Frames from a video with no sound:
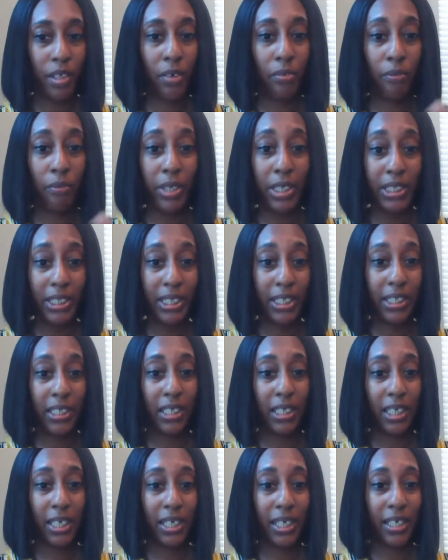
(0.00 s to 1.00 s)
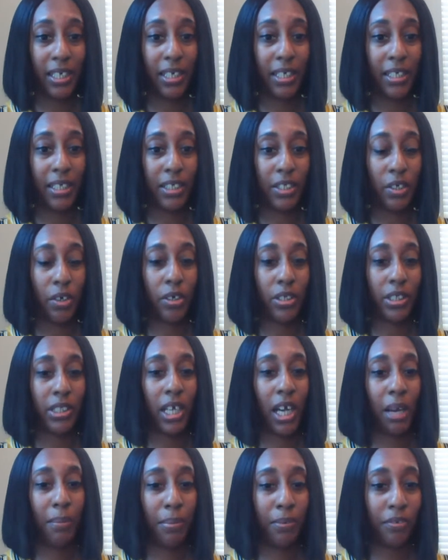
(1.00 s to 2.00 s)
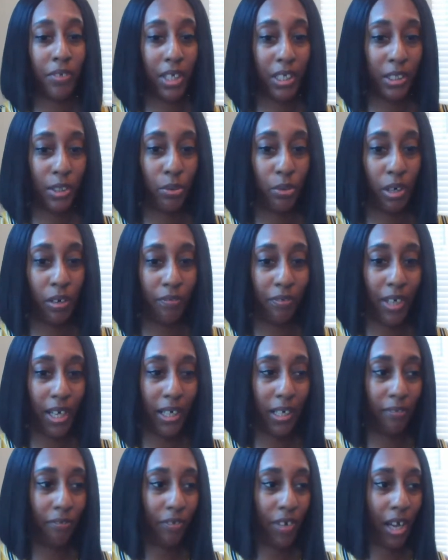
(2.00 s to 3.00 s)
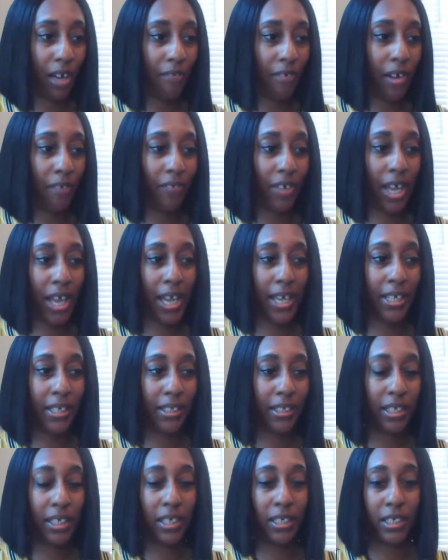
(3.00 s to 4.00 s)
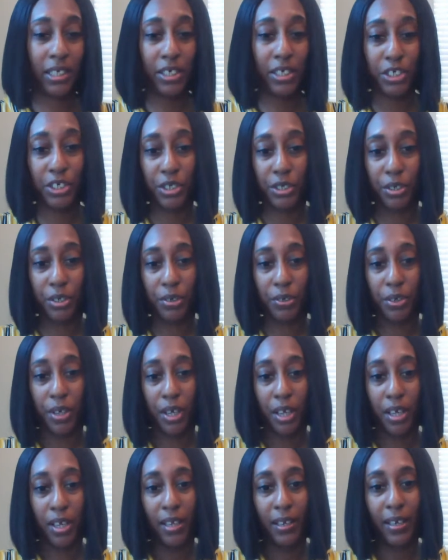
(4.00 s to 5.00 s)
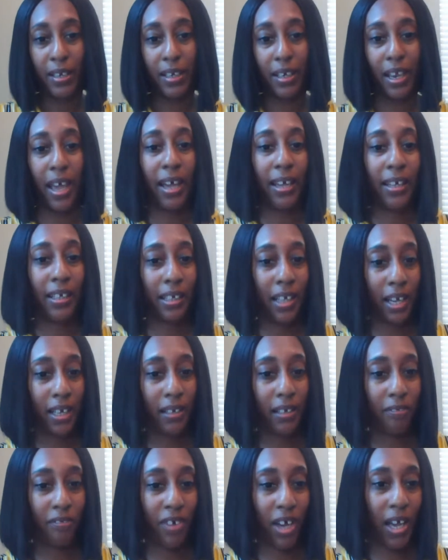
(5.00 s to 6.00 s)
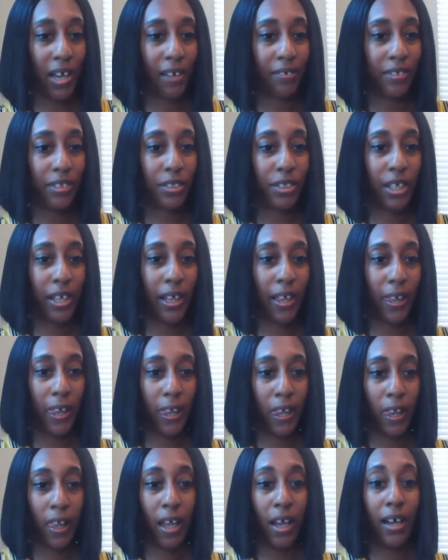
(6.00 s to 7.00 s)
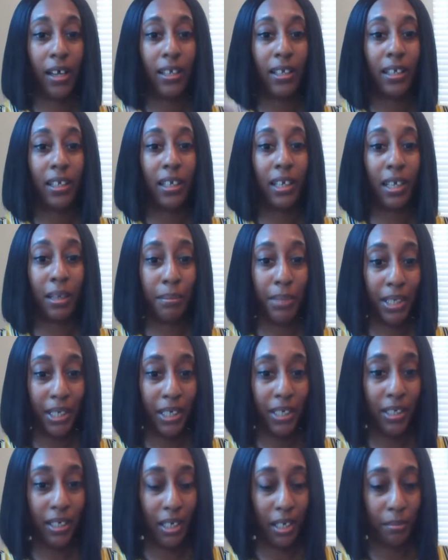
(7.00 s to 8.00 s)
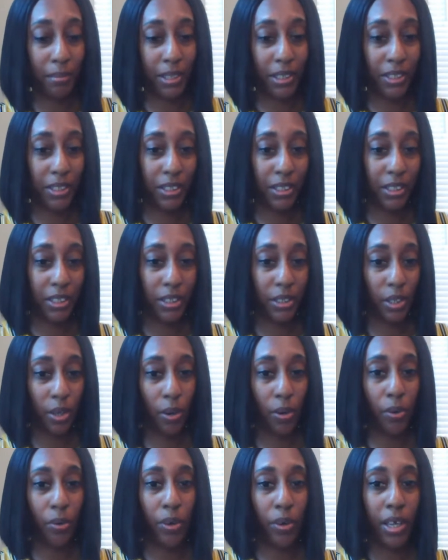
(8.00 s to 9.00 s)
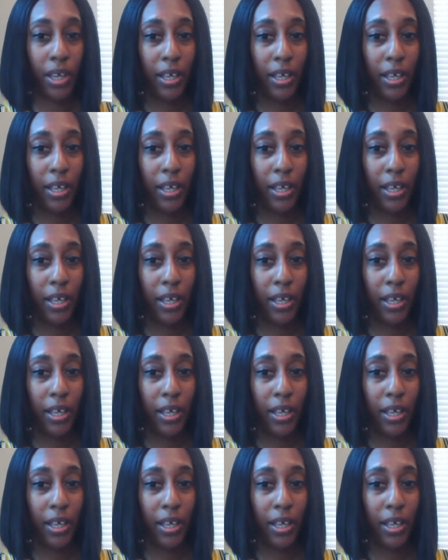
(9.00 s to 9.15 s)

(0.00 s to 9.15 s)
recently is on top of that $12.95, I've added the additional $9.95 to get unlimited images. So